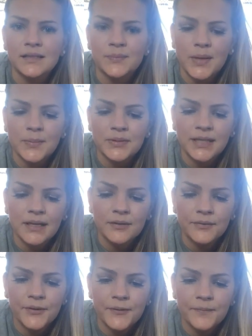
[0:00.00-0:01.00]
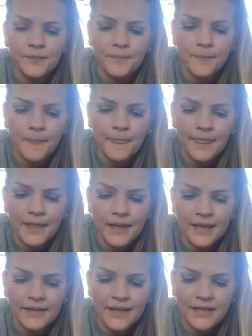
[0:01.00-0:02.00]
And then you do need, I
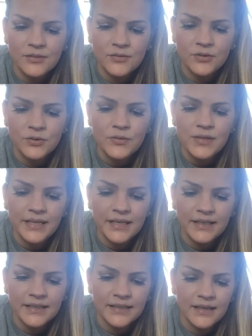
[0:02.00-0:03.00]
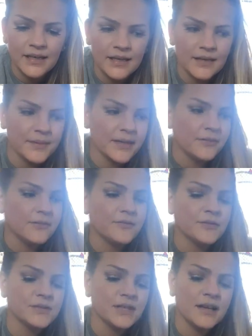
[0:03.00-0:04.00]
don't know if you saw this, you do need
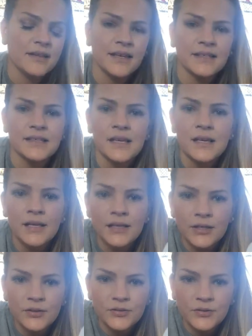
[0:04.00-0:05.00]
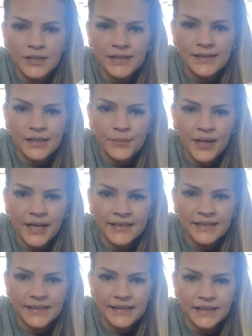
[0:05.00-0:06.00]
some kind of slit to let the light
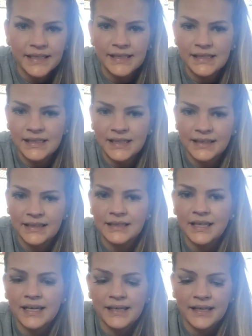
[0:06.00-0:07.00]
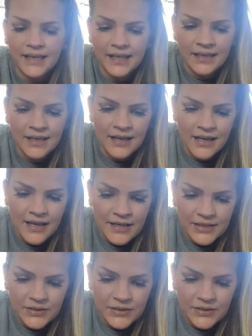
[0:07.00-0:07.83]
in. So I folded mine in half,